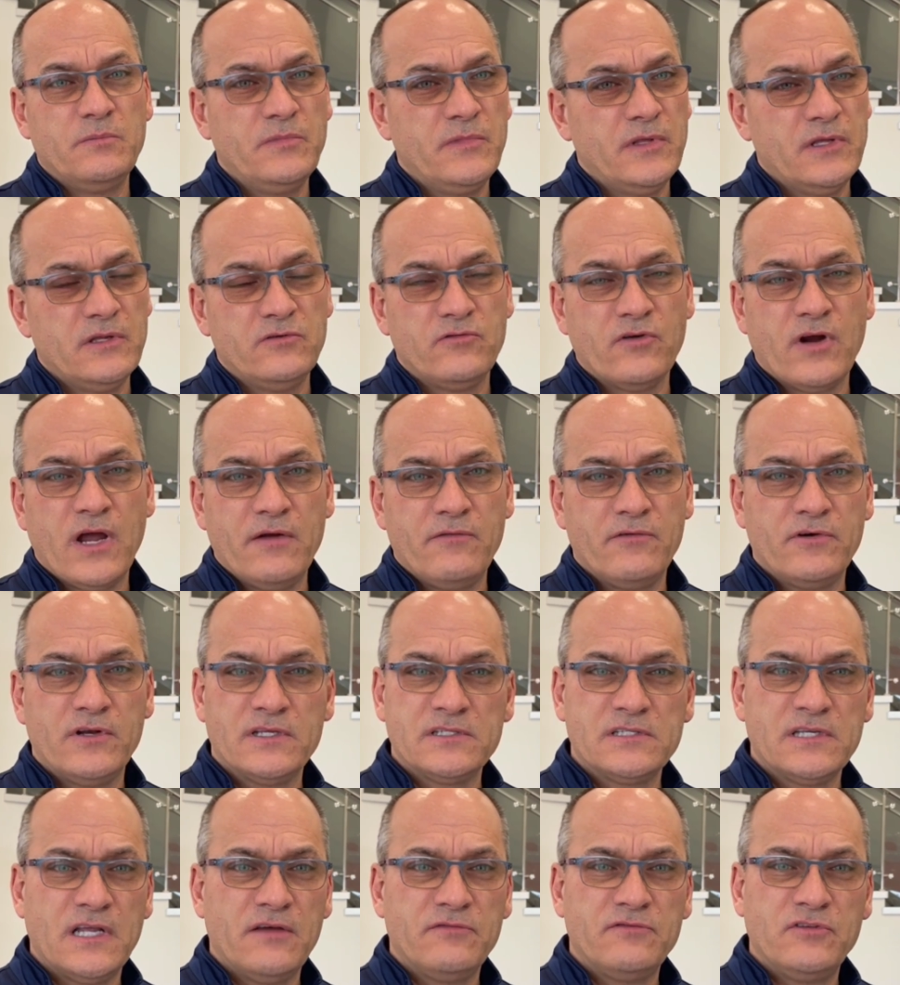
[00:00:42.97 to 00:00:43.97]
The driver
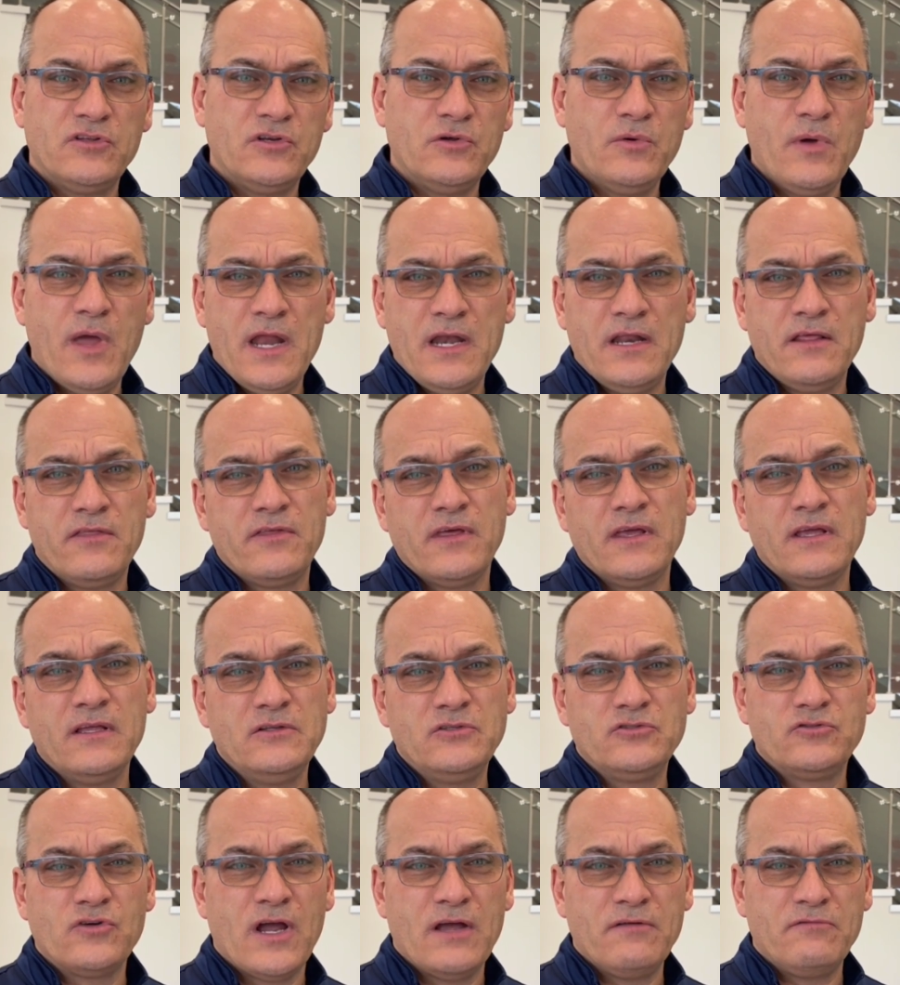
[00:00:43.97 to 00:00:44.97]
doesn't have to do anything,
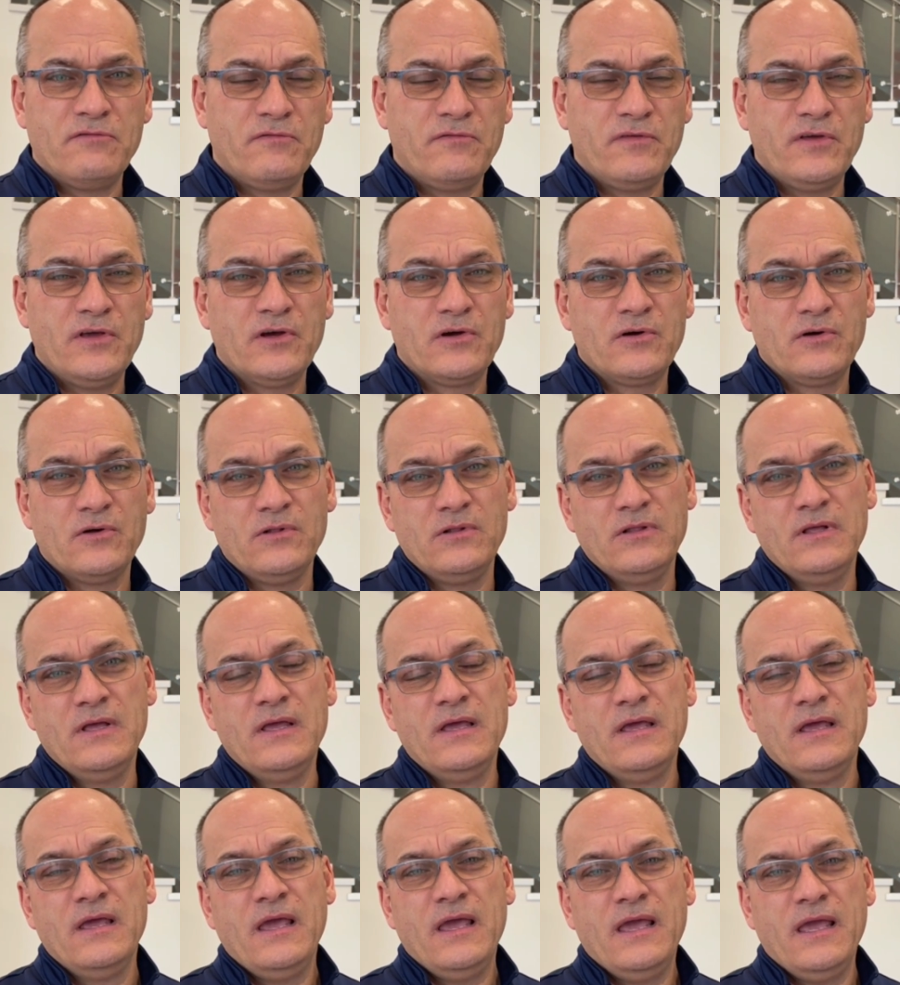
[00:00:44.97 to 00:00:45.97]
drive the vehicle,
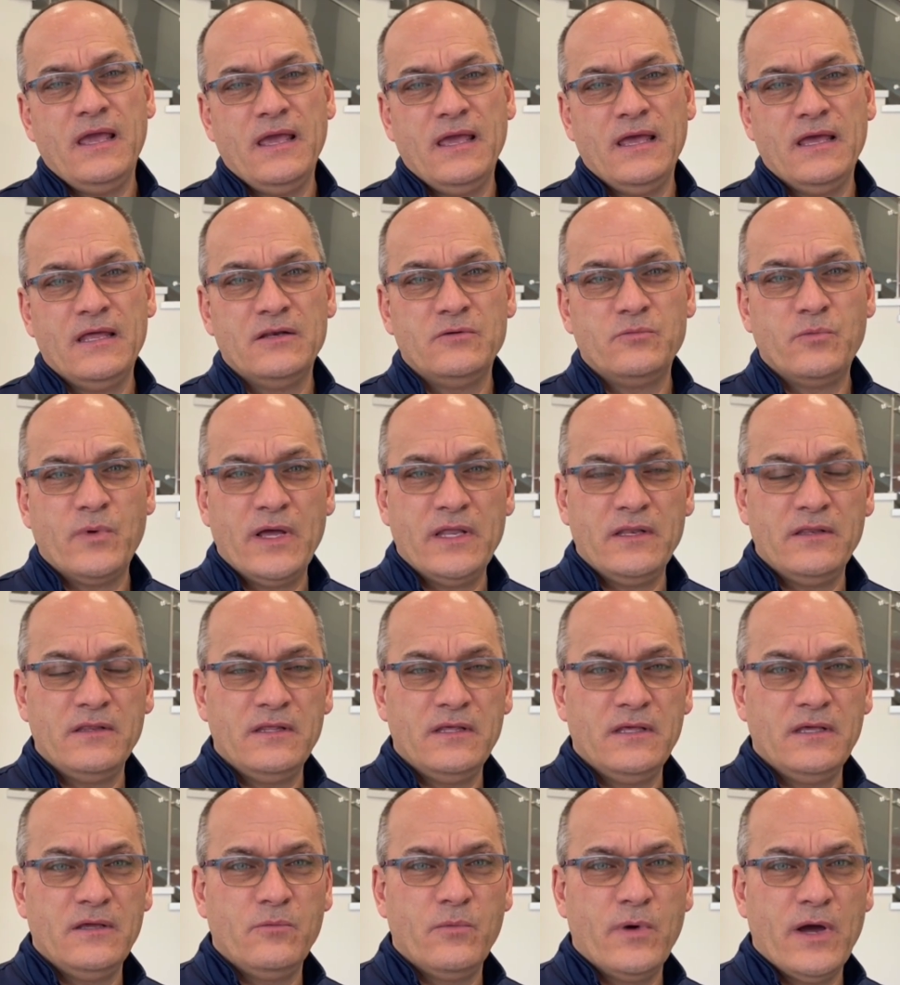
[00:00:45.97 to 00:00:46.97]
and when
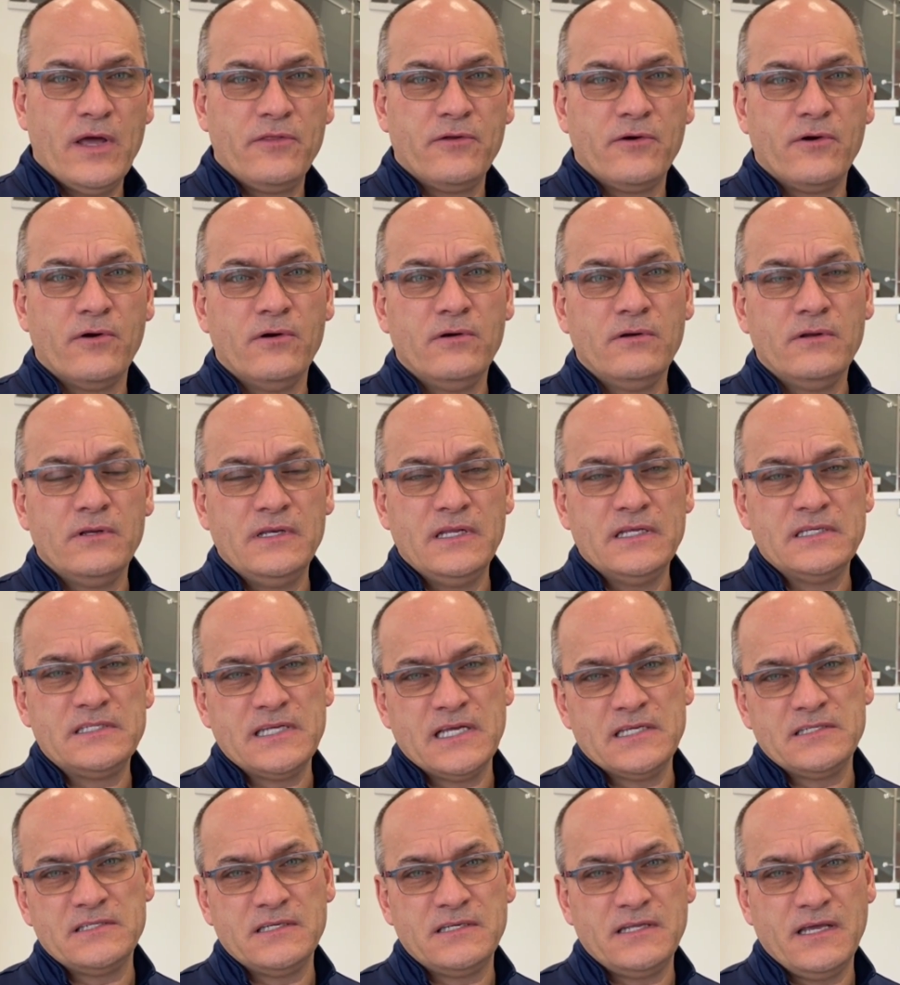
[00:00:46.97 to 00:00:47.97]
the weather
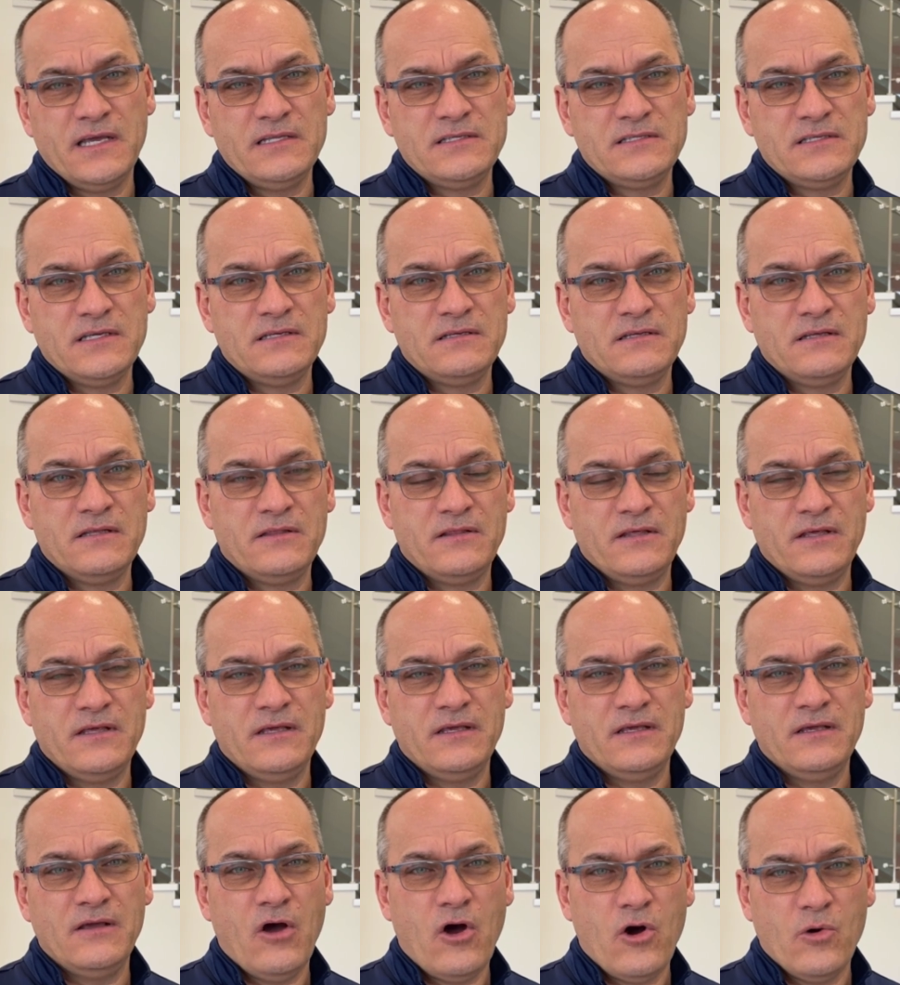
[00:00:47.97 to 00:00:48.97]
necessitates it,
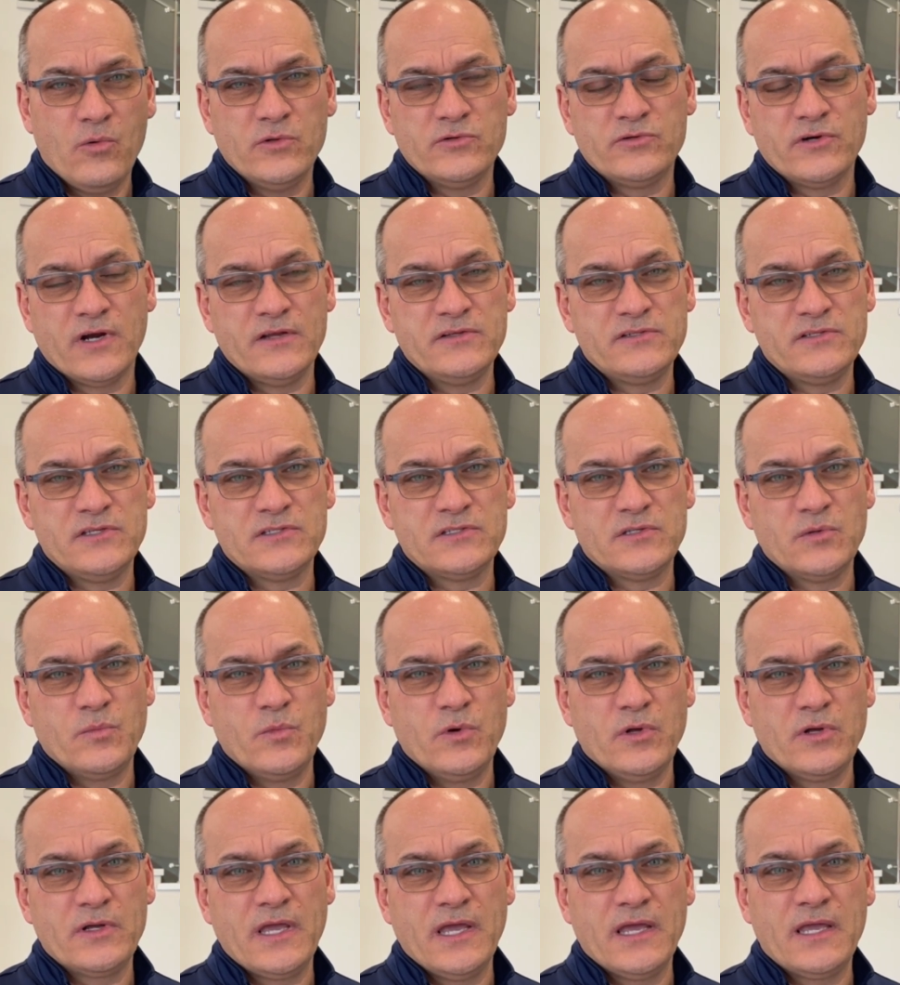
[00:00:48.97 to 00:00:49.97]
the all-wheel drive system
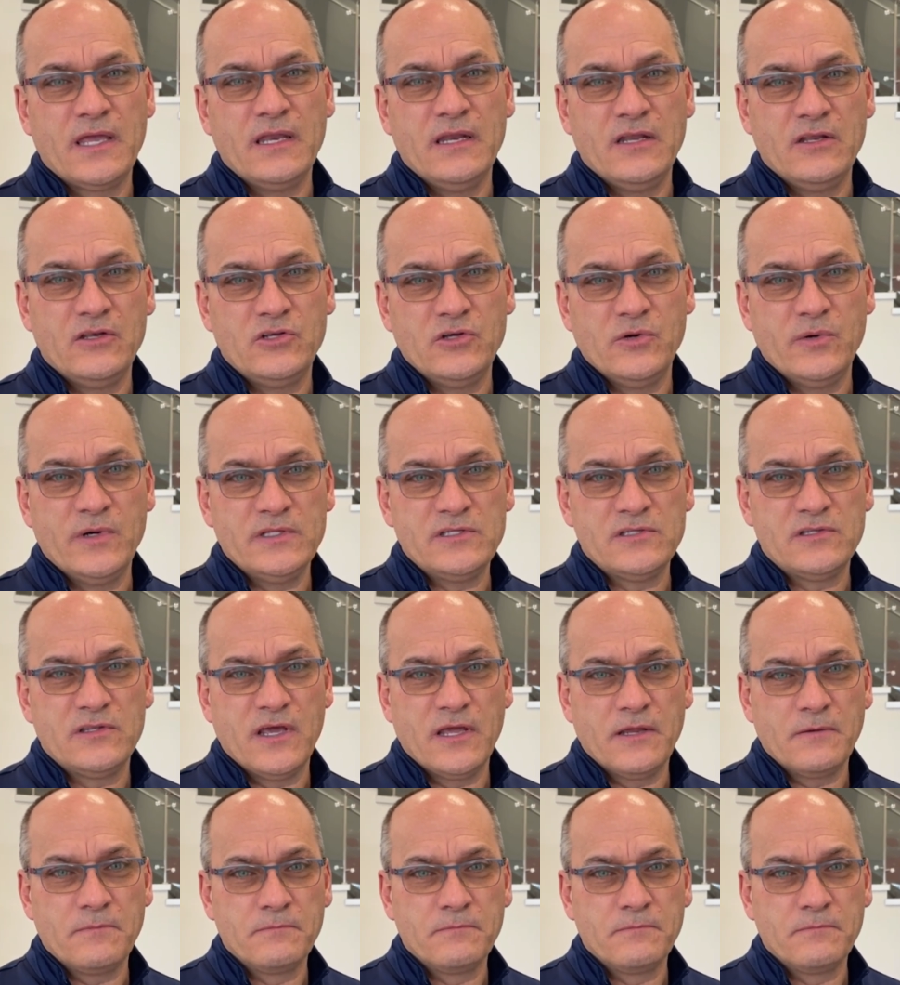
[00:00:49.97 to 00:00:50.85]
will kick in and do its thing.